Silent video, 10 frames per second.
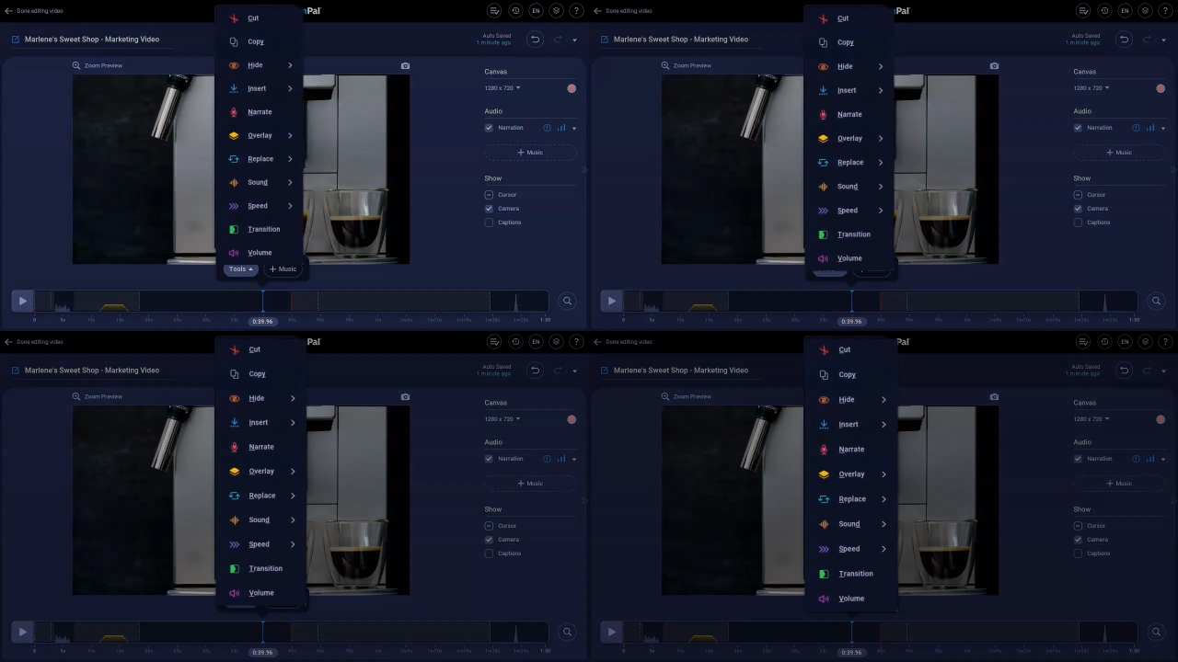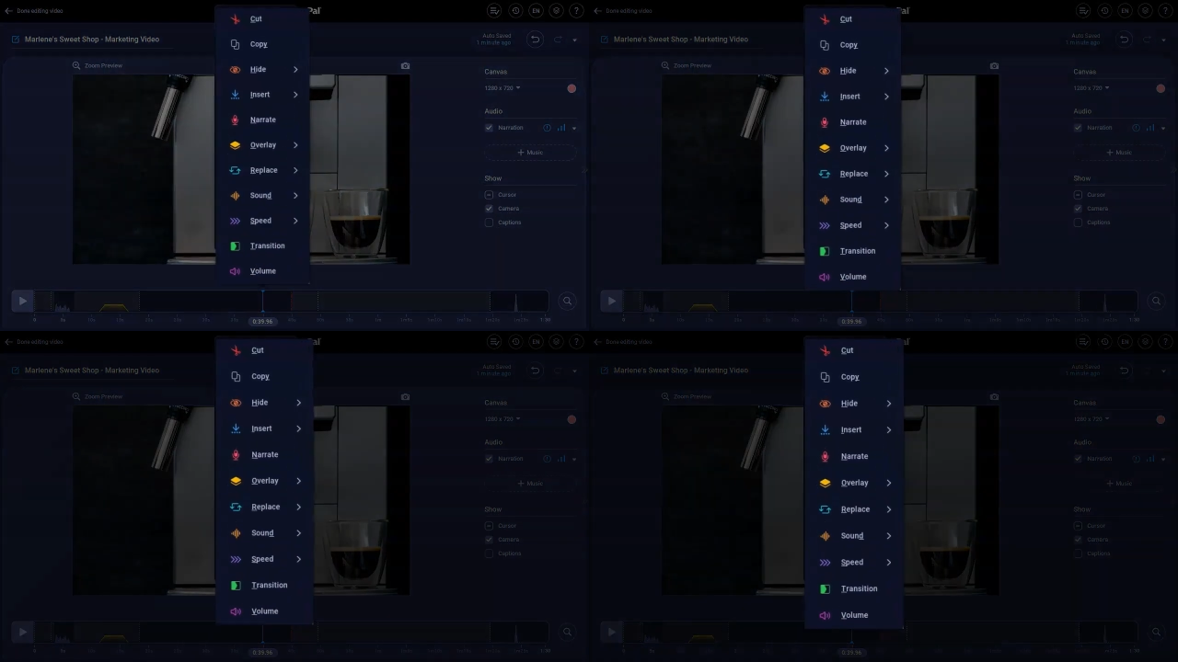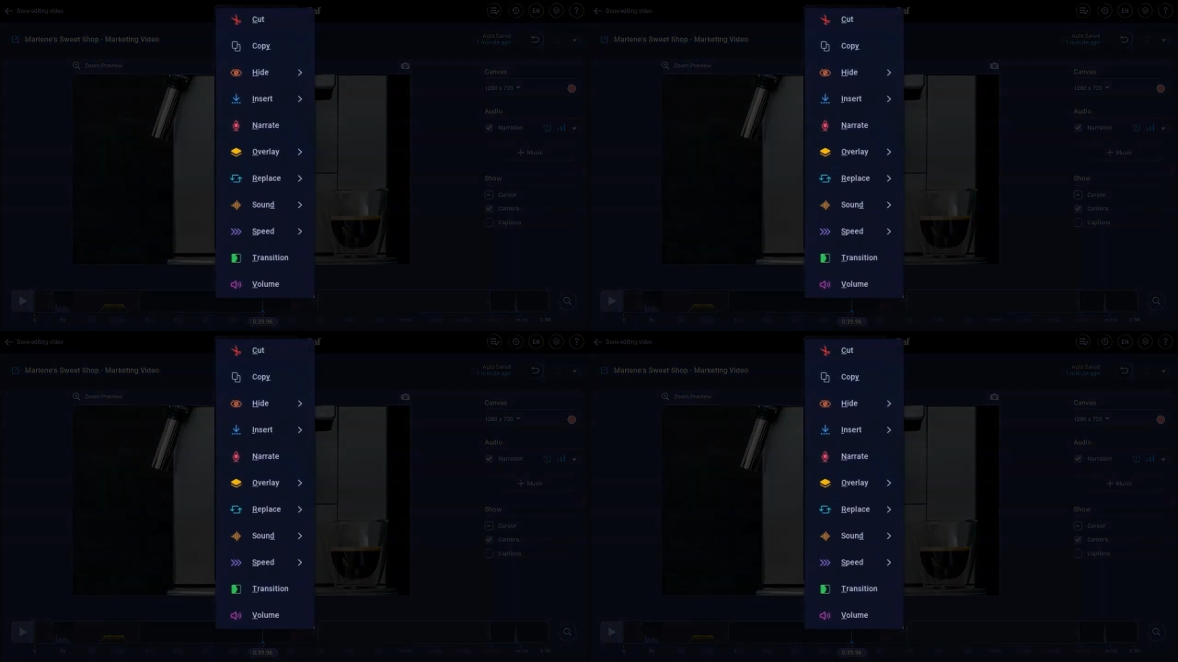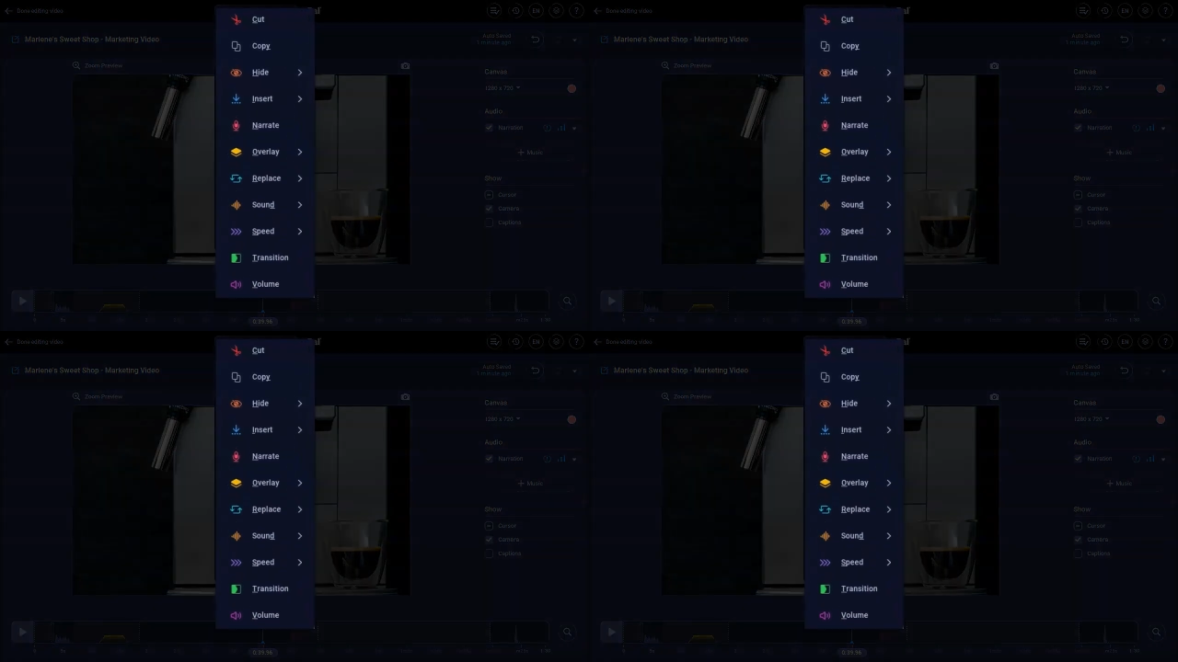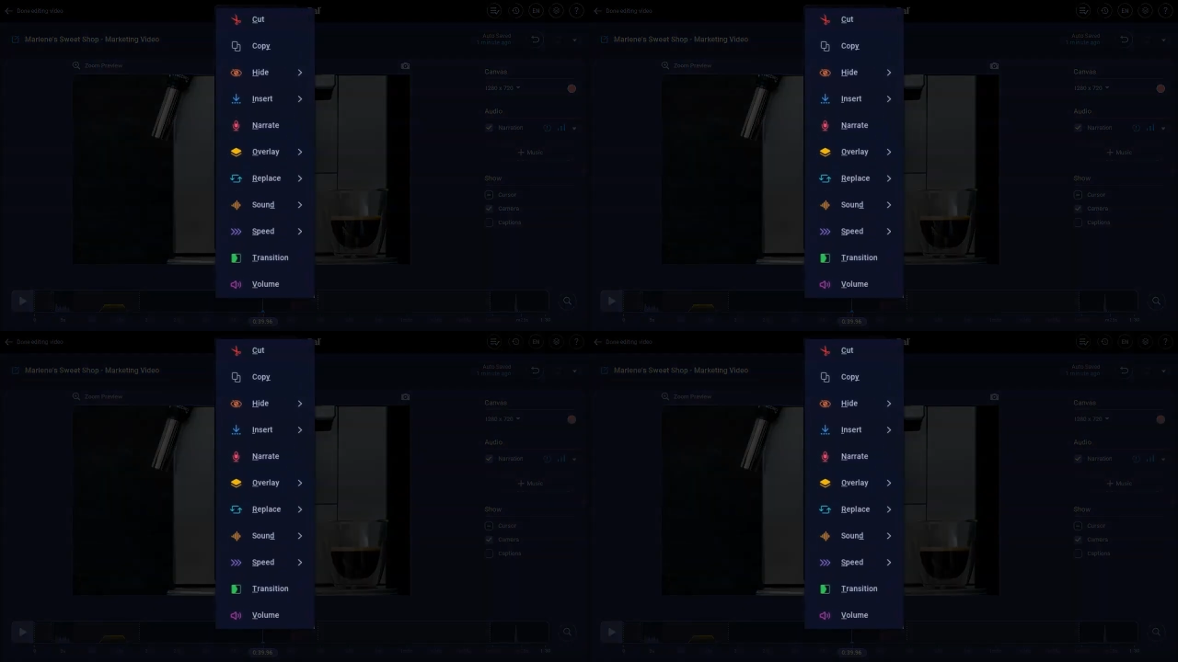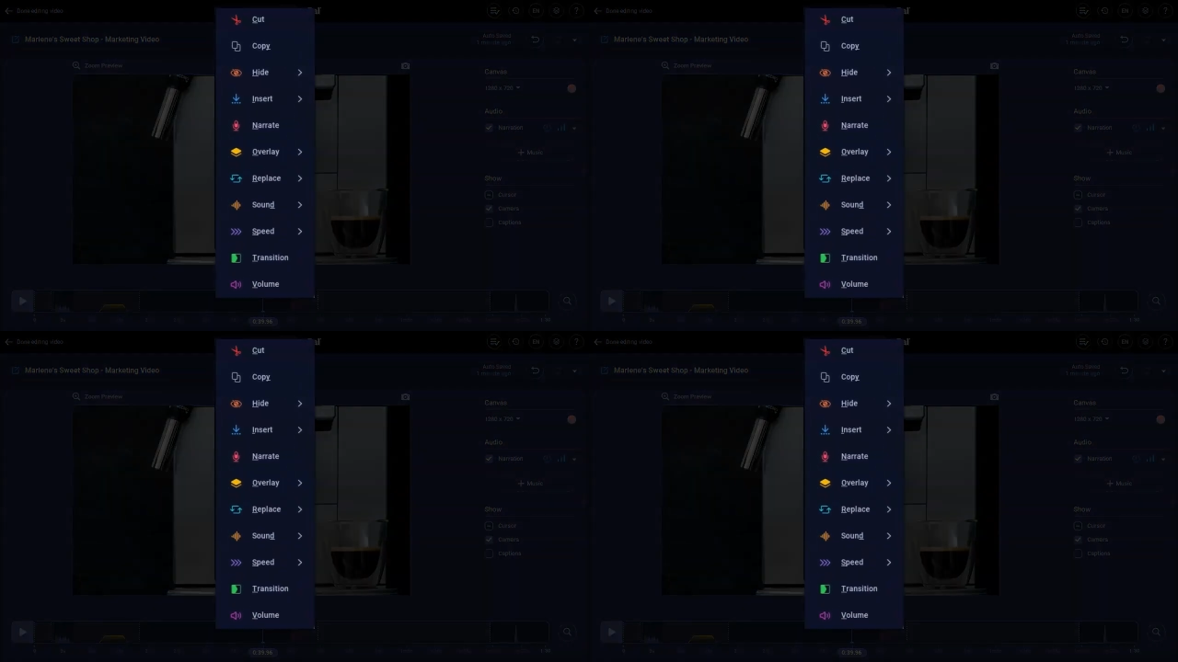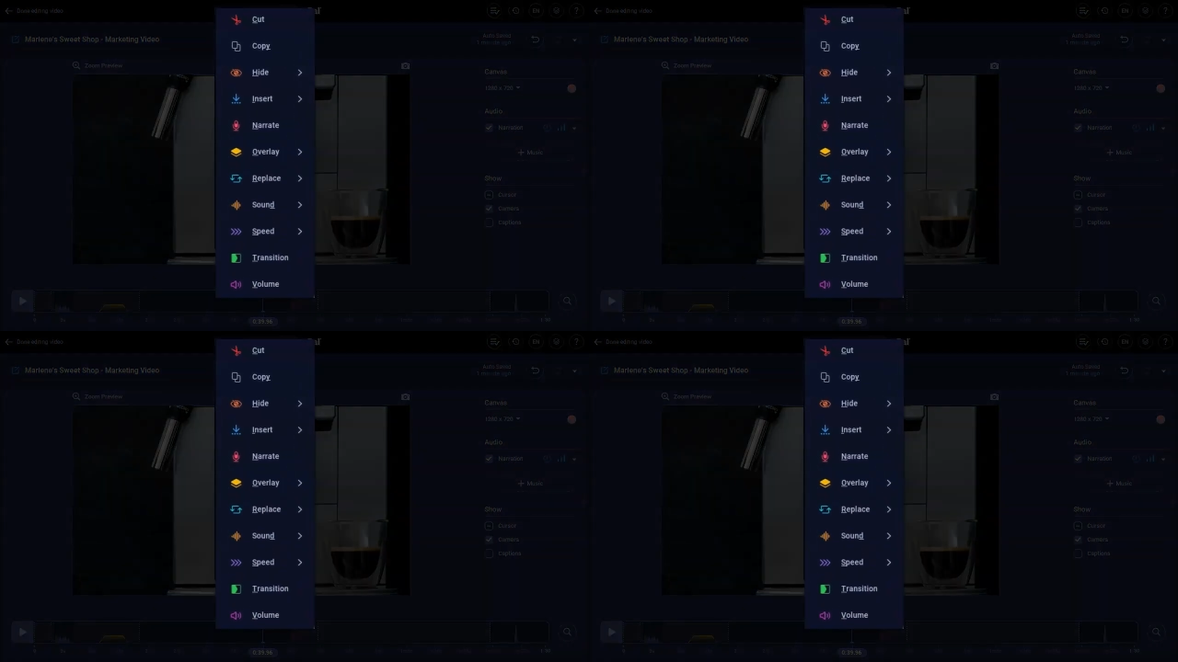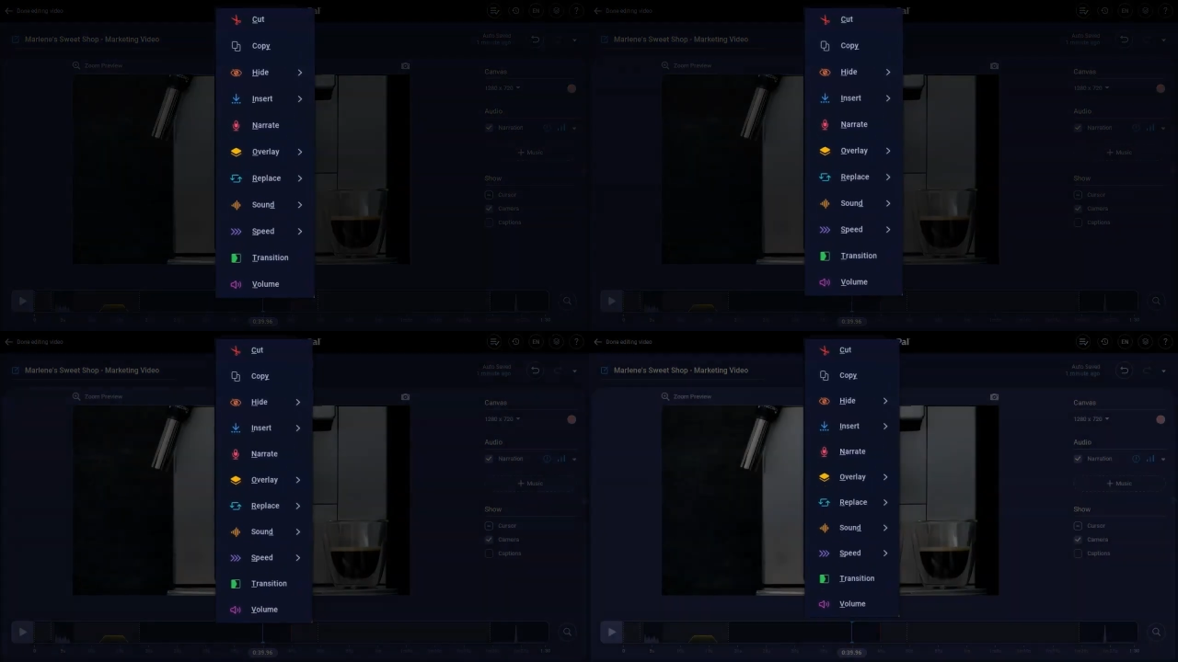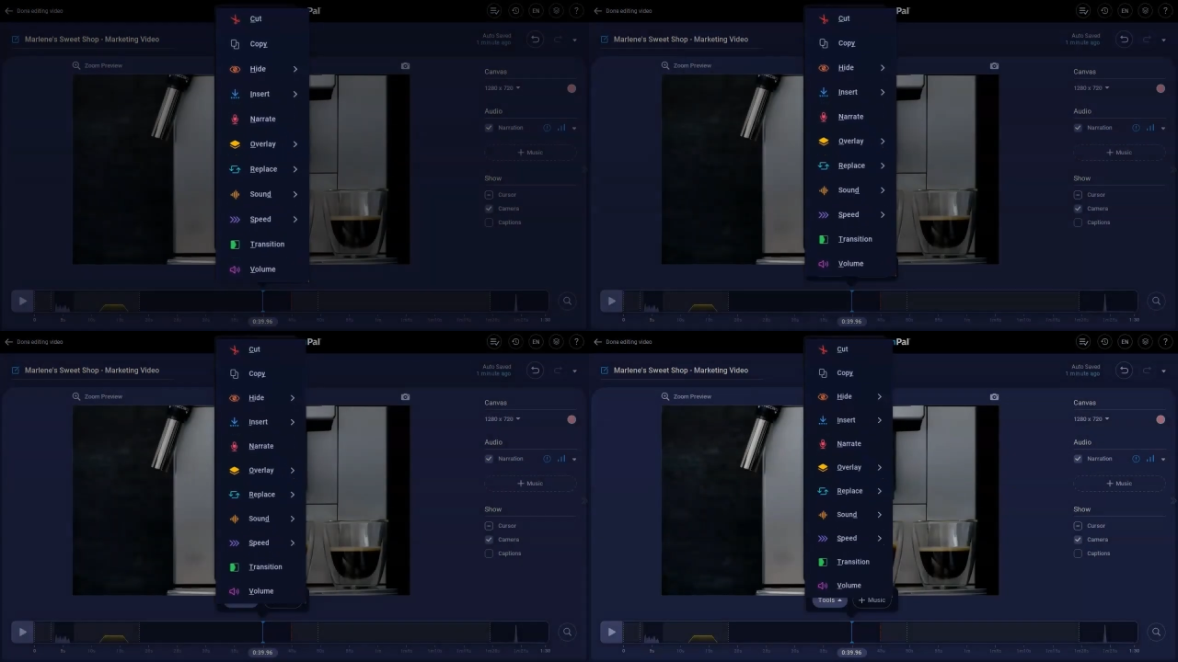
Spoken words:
Nobody's mouth can be seen.